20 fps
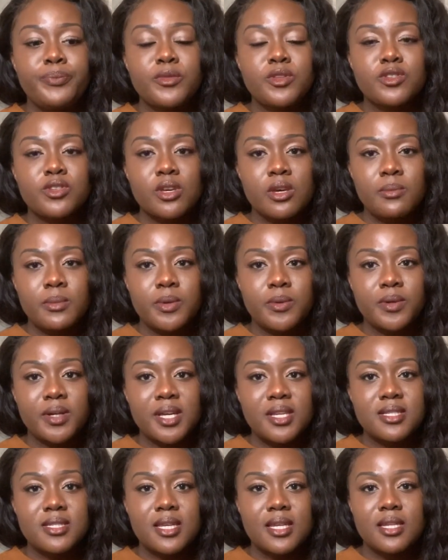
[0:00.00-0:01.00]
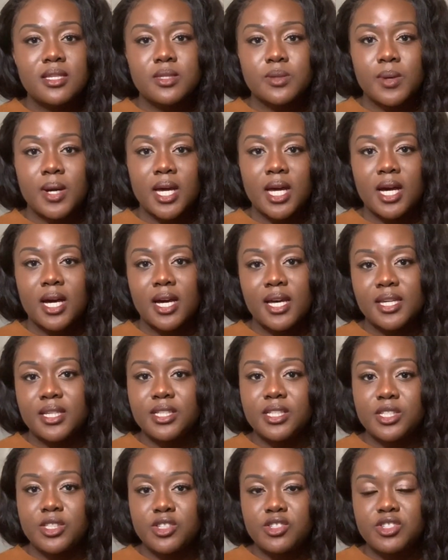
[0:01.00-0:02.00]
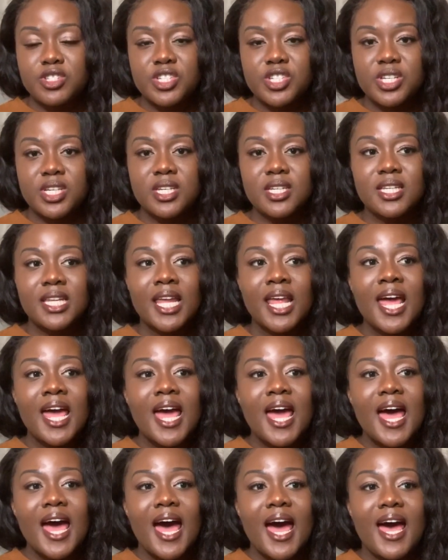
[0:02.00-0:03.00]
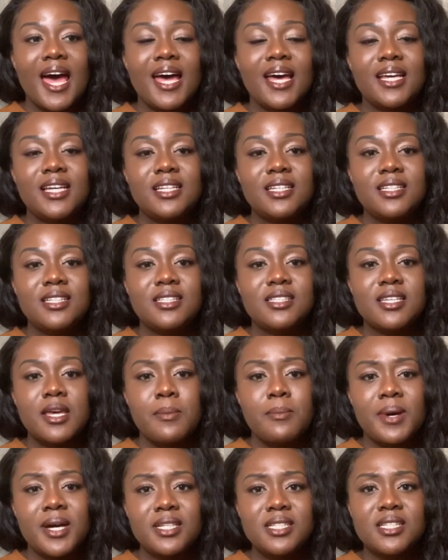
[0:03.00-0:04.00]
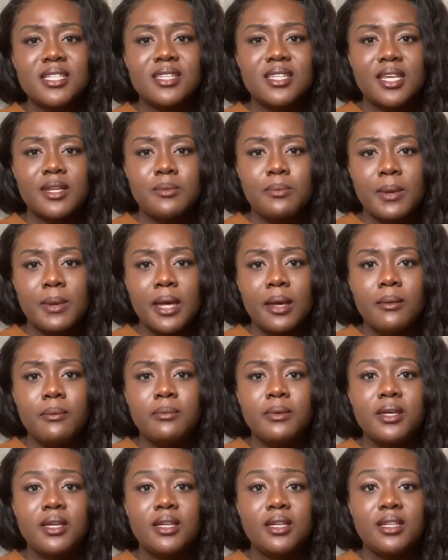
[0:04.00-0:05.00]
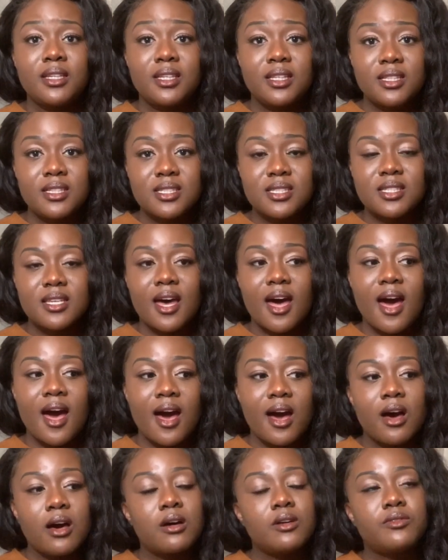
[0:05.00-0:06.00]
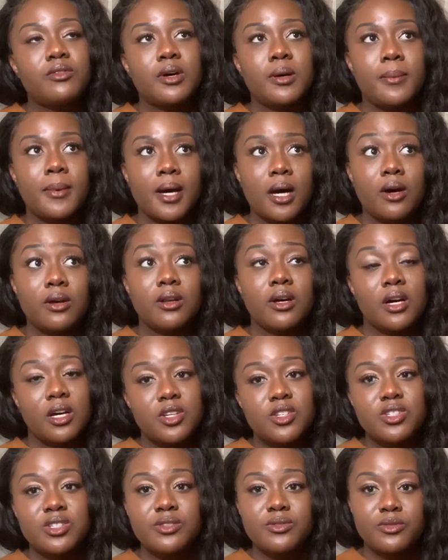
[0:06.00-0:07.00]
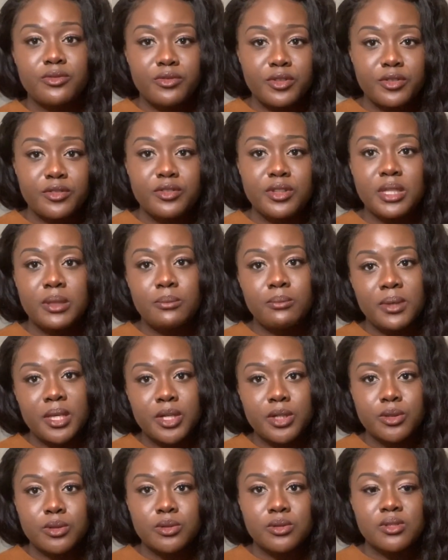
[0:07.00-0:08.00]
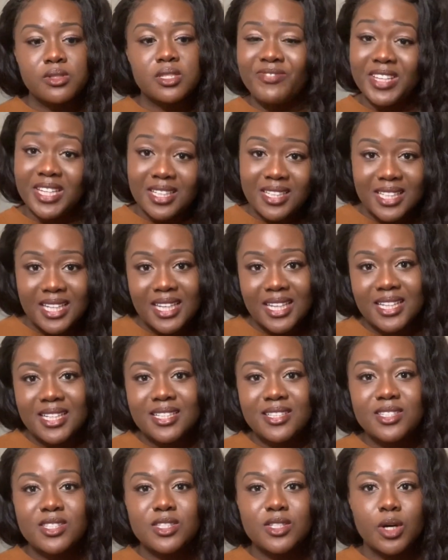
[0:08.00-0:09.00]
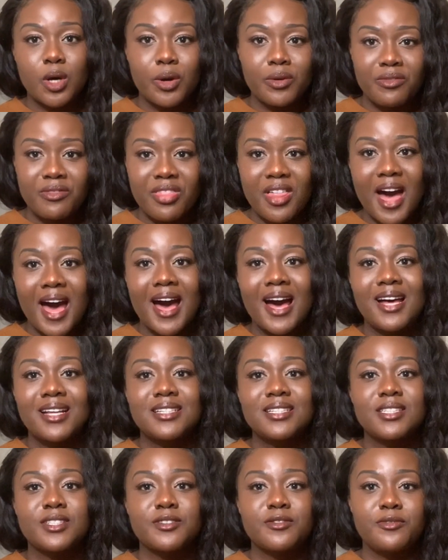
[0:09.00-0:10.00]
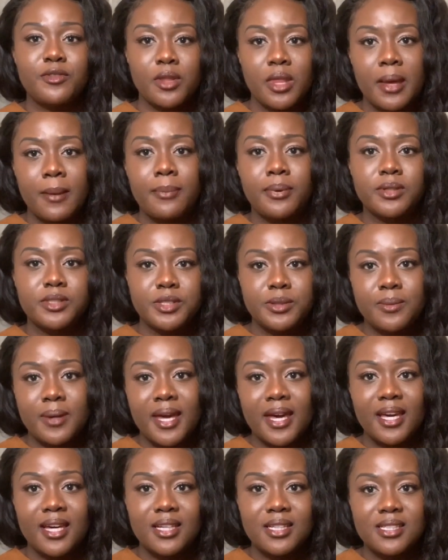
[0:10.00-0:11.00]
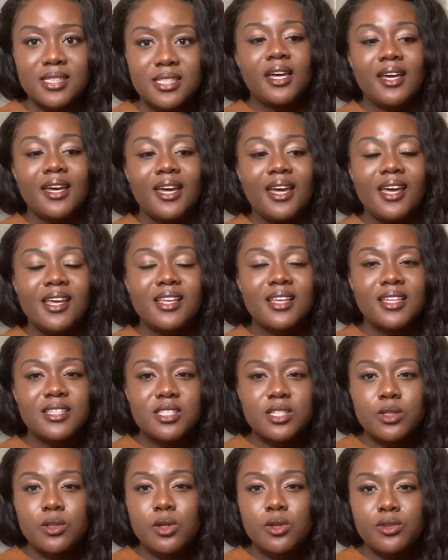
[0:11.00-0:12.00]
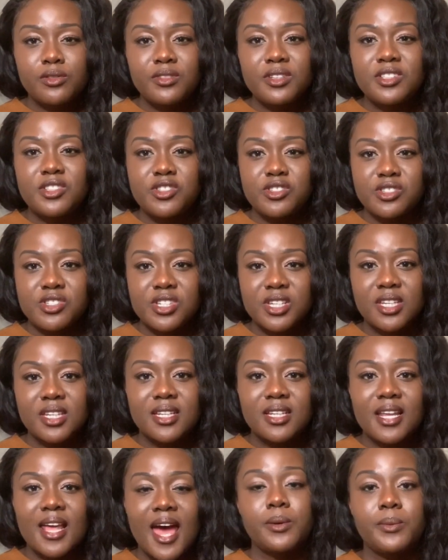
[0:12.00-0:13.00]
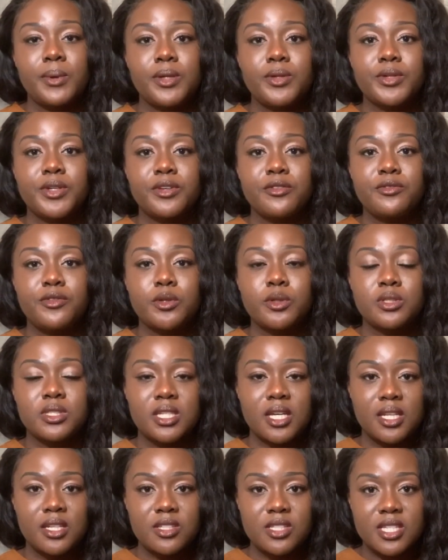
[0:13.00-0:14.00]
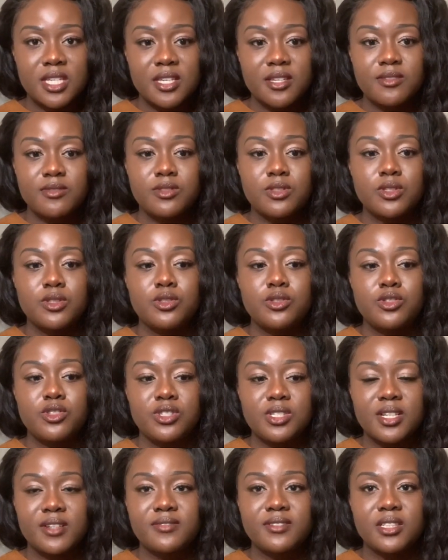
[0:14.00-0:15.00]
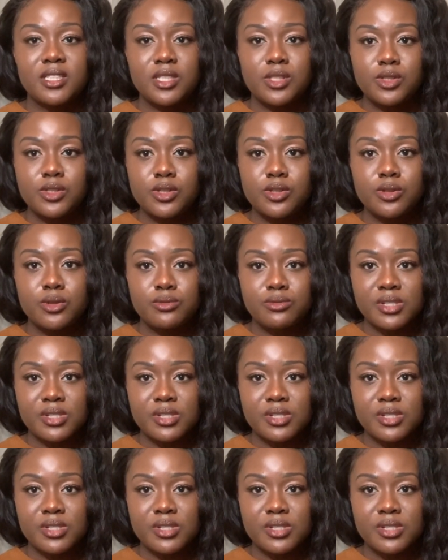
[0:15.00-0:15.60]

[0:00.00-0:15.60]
soy milk is that it's quite high in estrogen, and imagining that a baby needs to have about 150 mils feedings of that for their body weight. It's a lot of estrogen. When looking for alternatives, you should definitely do your